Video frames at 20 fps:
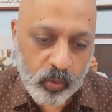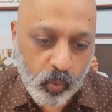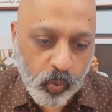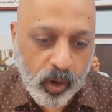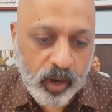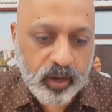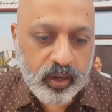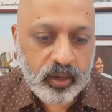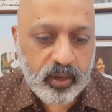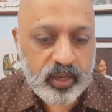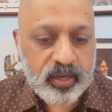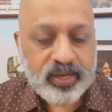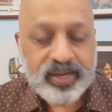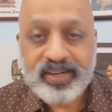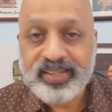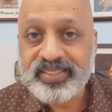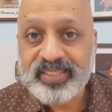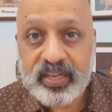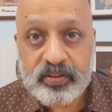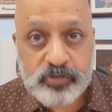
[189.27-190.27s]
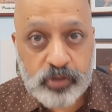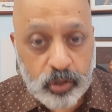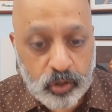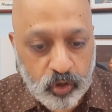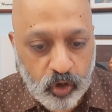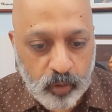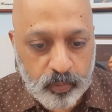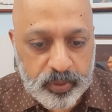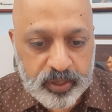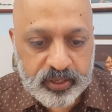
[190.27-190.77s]
1, it saves on
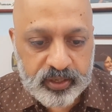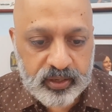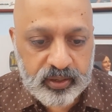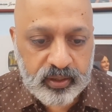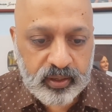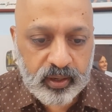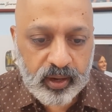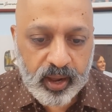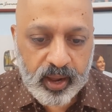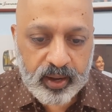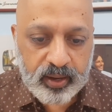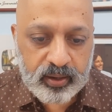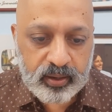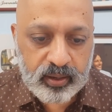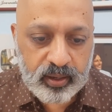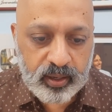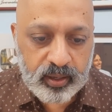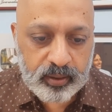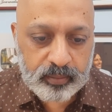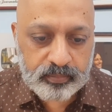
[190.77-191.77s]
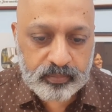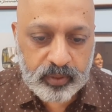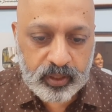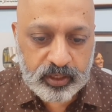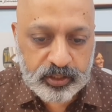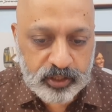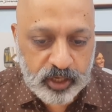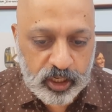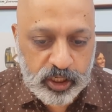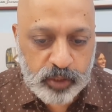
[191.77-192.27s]
raw material and
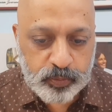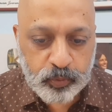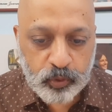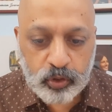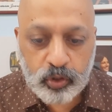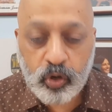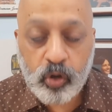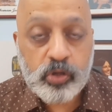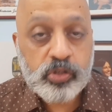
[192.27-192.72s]
transport.